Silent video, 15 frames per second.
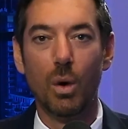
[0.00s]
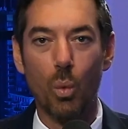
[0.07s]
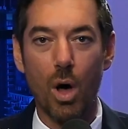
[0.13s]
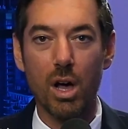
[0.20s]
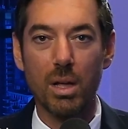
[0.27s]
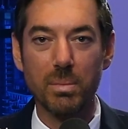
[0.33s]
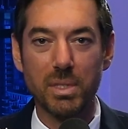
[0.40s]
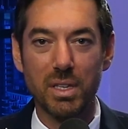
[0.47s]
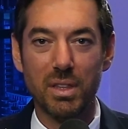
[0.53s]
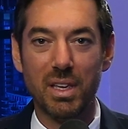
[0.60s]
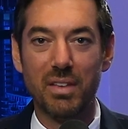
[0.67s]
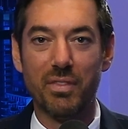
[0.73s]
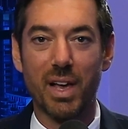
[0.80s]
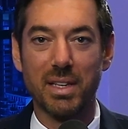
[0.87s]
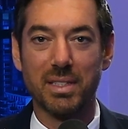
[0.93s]
Welcome to the
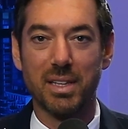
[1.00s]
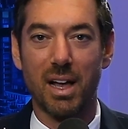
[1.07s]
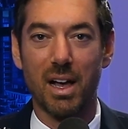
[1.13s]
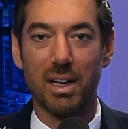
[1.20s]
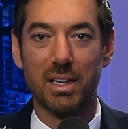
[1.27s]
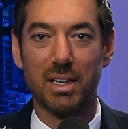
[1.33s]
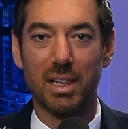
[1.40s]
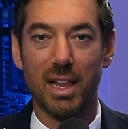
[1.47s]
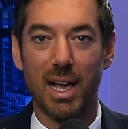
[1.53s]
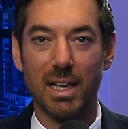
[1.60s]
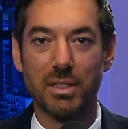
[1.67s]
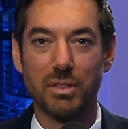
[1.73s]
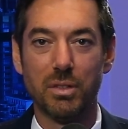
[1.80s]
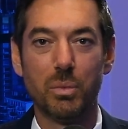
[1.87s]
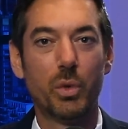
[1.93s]
InvestTalk
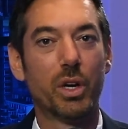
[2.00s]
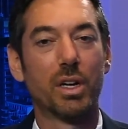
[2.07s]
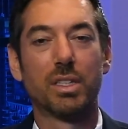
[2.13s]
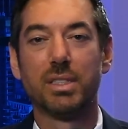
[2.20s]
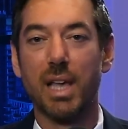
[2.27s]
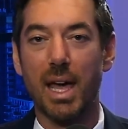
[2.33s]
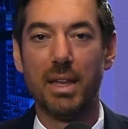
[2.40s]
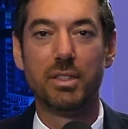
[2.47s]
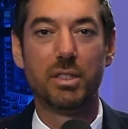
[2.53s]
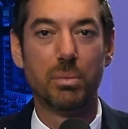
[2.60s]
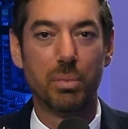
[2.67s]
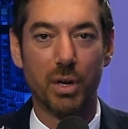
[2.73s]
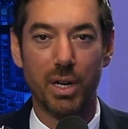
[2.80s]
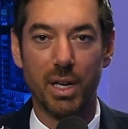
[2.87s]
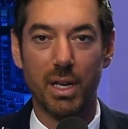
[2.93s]
Classroom. We're excited to
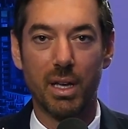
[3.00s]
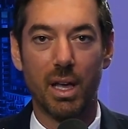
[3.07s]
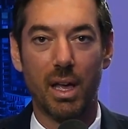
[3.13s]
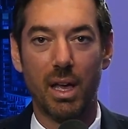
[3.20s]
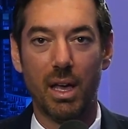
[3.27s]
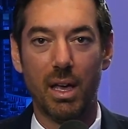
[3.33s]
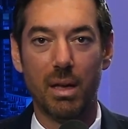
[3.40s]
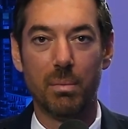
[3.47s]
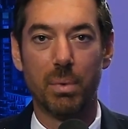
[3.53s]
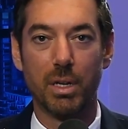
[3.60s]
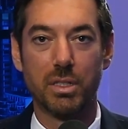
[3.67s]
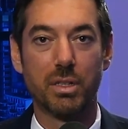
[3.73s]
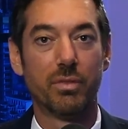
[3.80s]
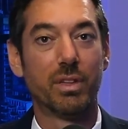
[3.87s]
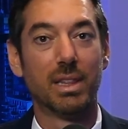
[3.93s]
bring a
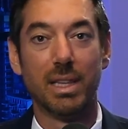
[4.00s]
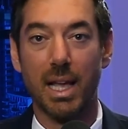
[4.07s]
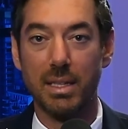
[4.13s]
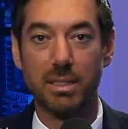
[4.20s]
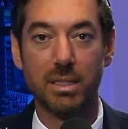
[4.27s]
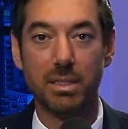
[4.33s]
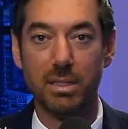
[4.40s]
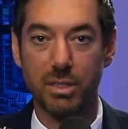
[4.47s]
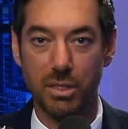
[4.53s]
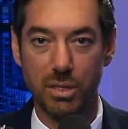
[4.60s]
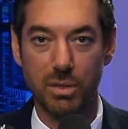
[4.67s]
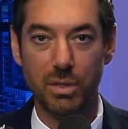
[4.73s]
bunch of lessons to